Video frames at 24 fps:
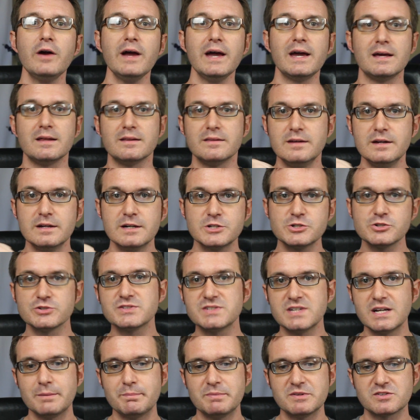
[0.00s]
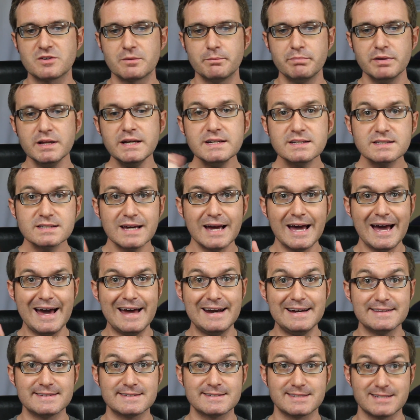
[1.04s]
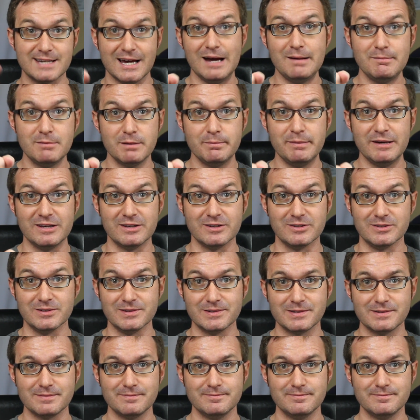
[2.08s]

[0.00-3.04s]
Okay, the initial setup is complete, and it's time to build.